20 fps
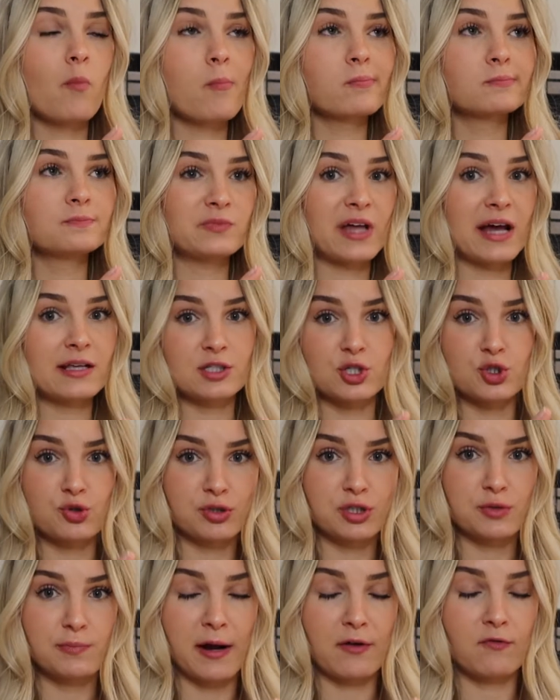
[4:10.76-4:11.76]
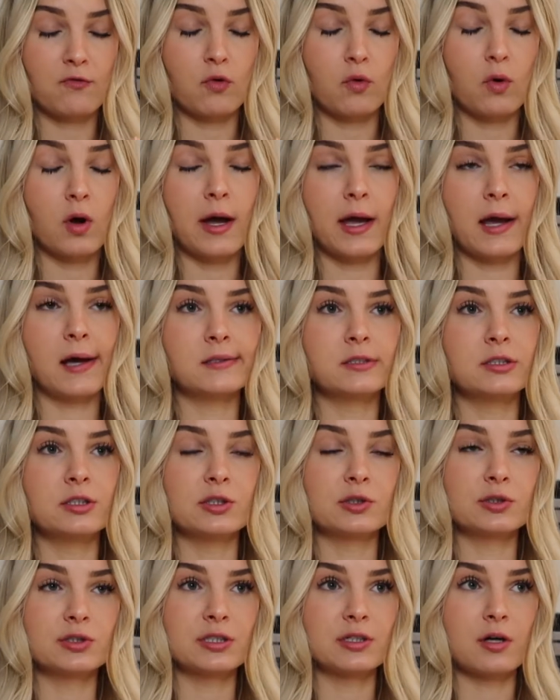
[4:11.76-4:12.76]
that disrespectful and, you
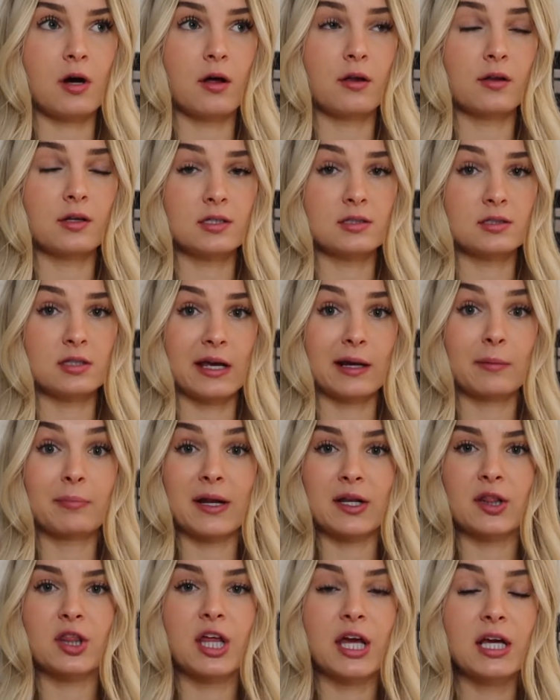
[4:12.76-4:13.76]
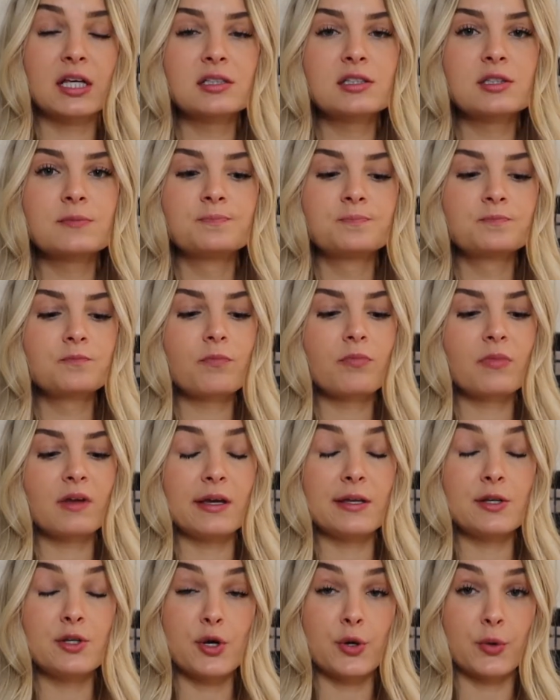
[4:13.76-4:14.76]
know, did all these like bad things,
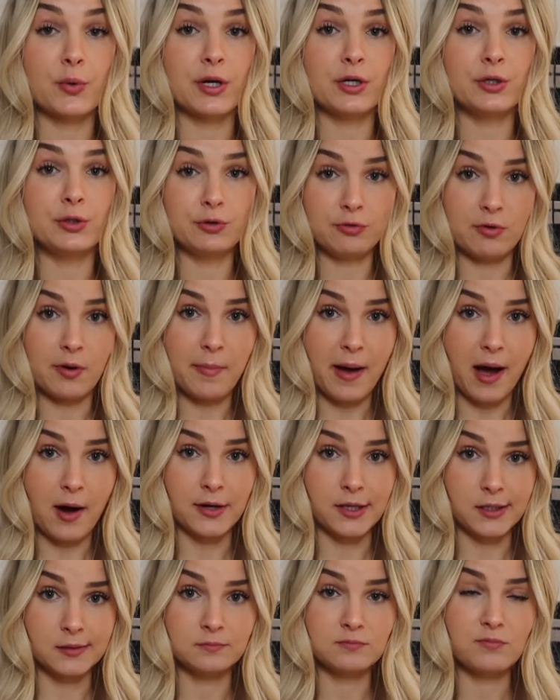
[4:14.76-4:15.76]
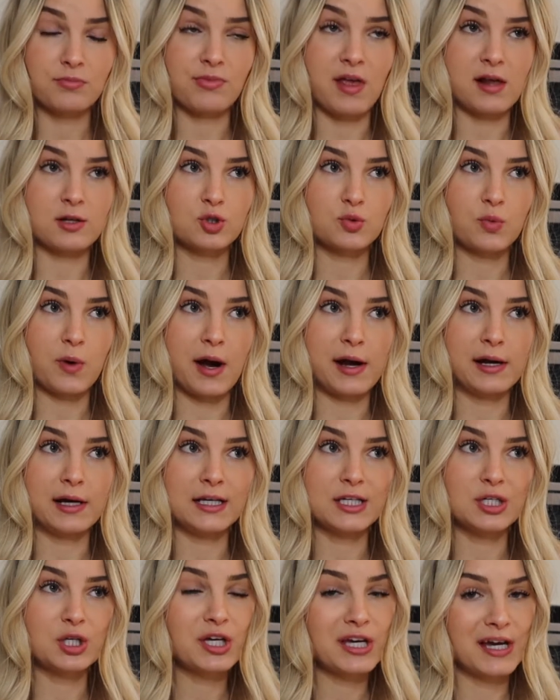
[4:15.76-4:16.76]
and no one knew about it. And that's why
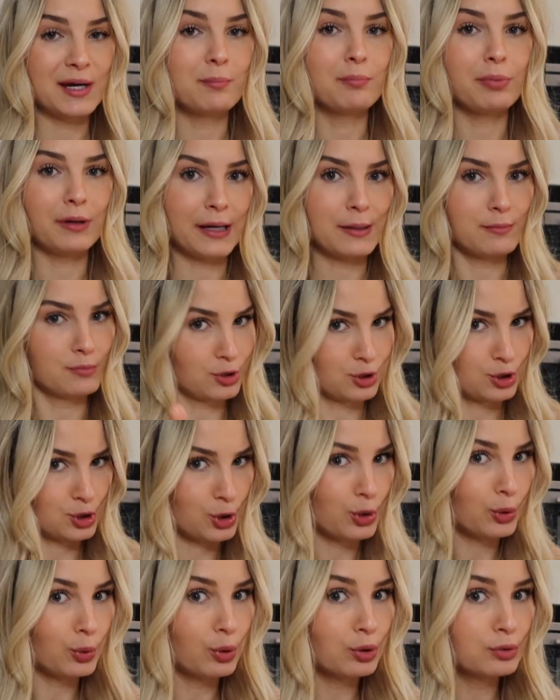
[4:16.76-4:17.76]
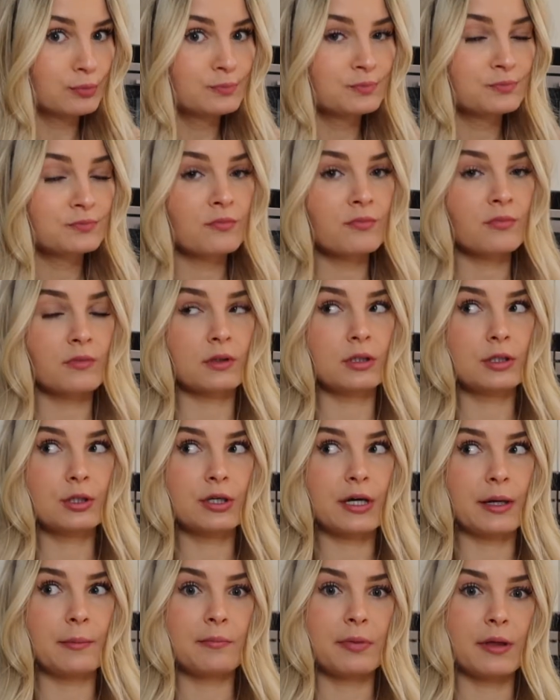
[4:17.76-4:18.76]
you can't blame the school, and you
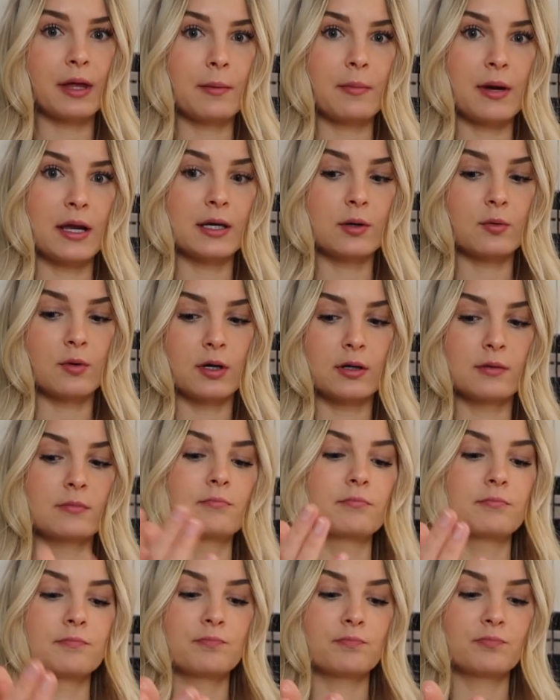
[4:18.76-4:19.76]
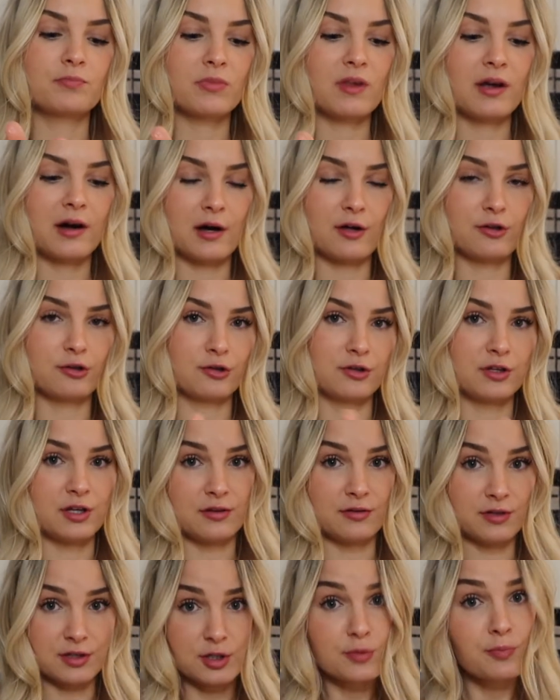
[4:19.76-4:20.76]
can't blame anyone other
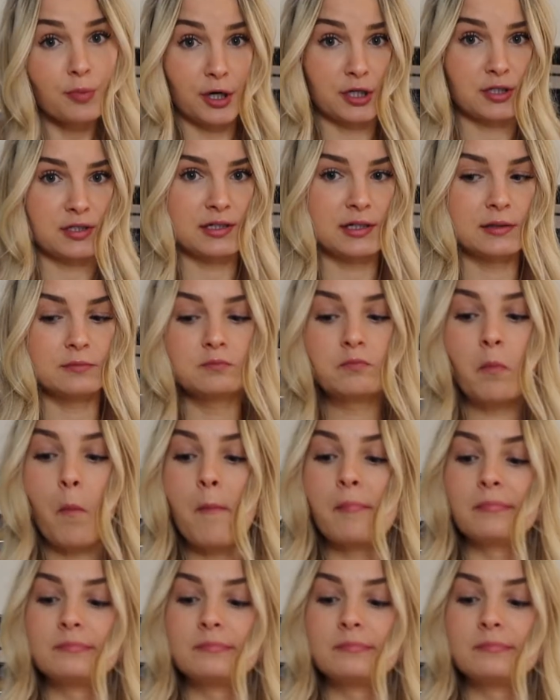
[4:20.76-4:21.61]
than this person.